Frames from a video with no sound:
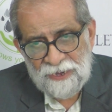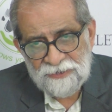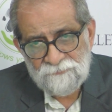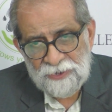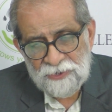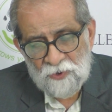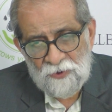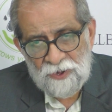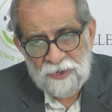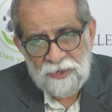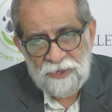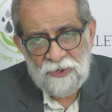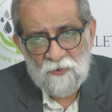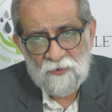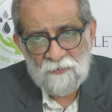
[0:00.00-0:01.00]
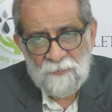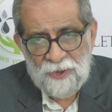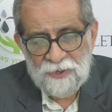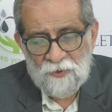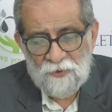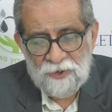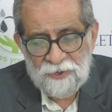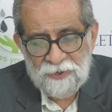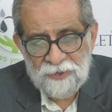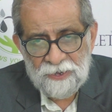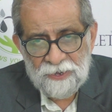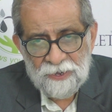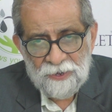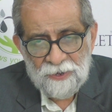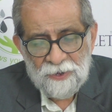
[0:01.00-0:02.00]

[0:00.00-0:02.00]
has majority or minority,